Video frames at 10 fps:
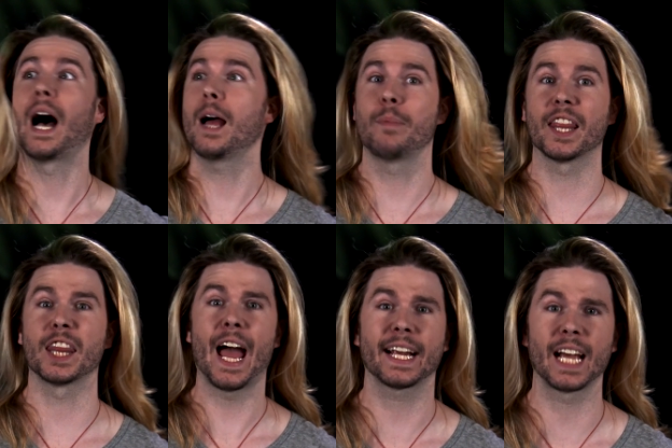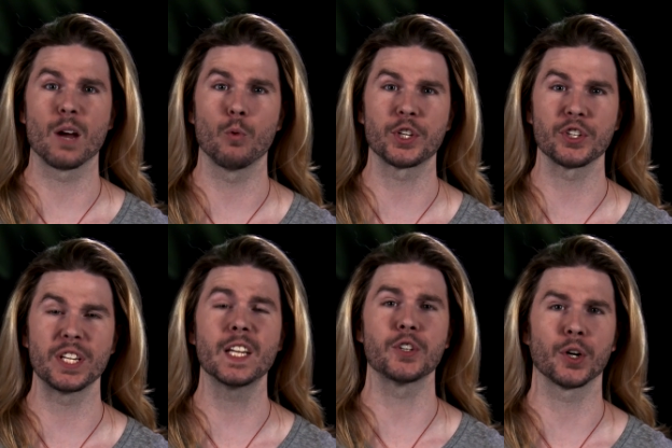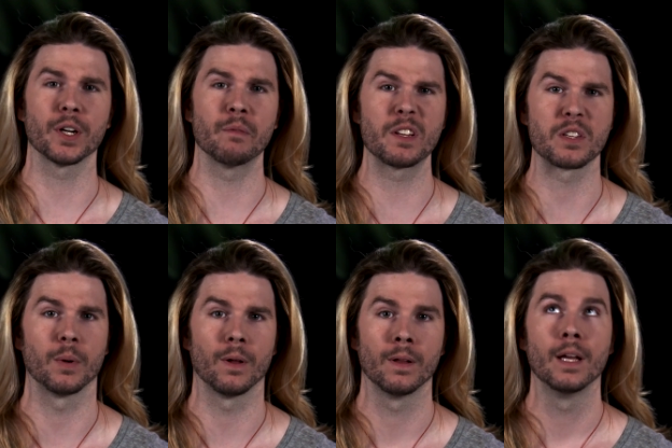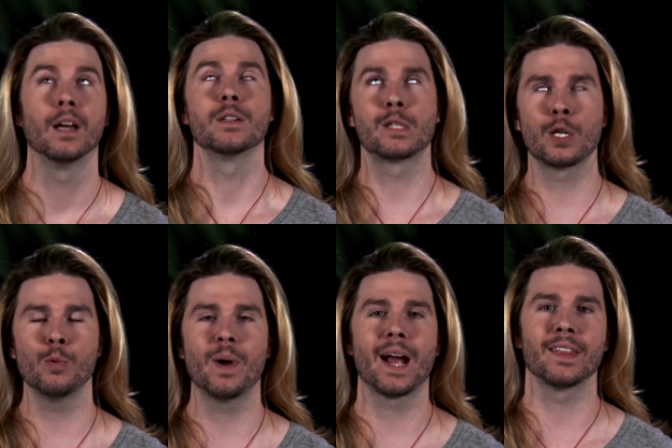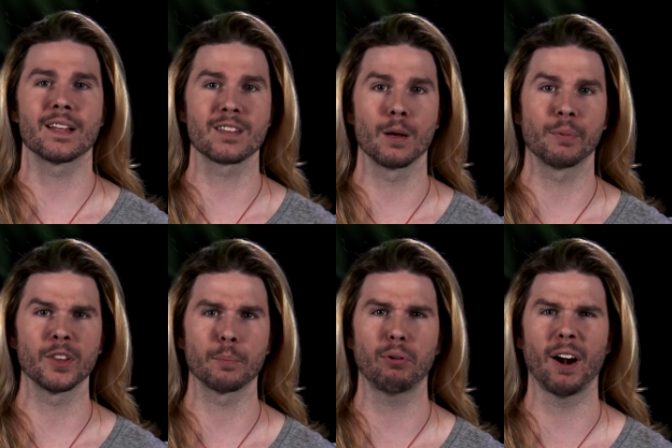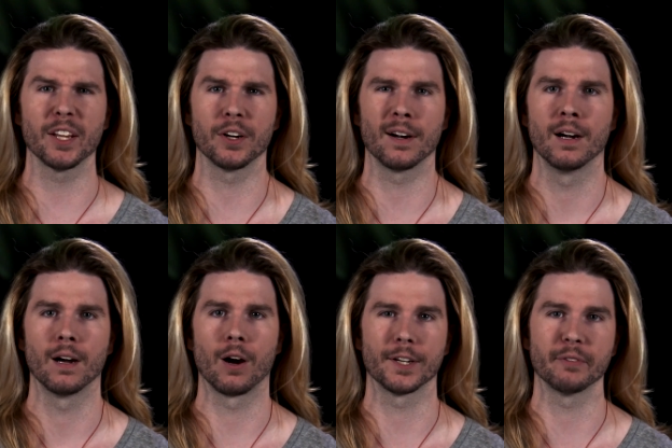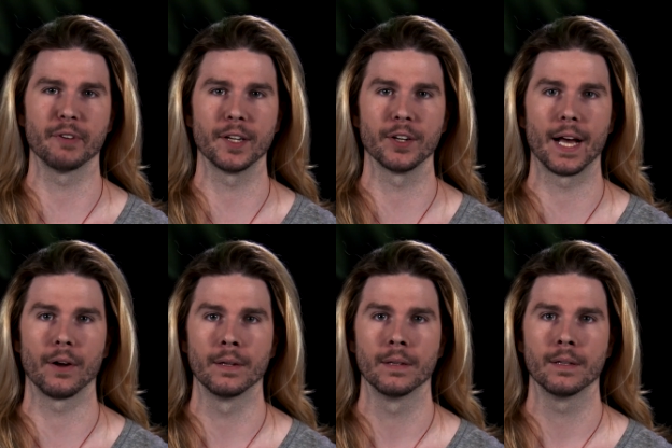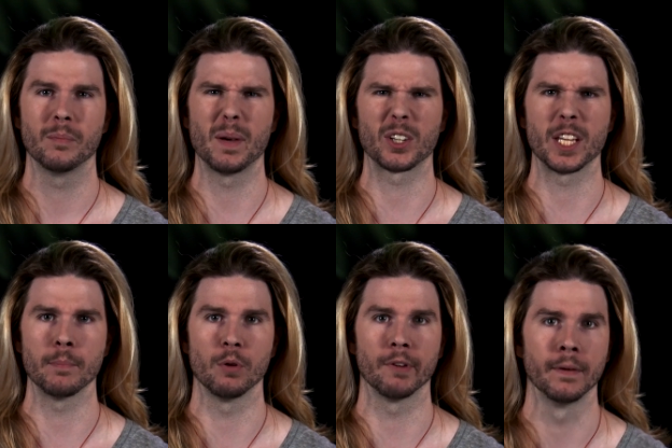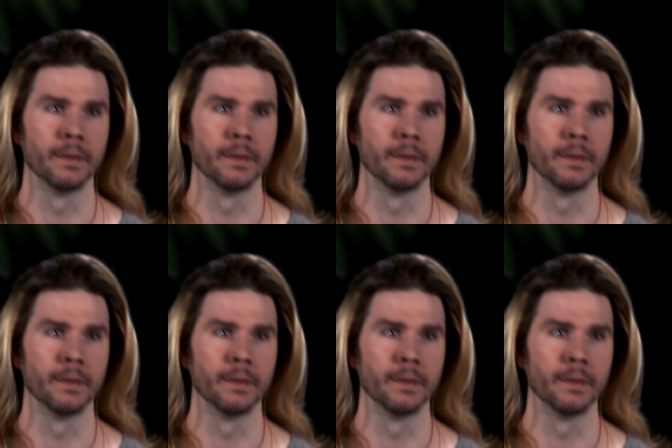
I bet that guy wishes he could turn invisible. Too bad that's something the Predator already figured out. Better keep moving.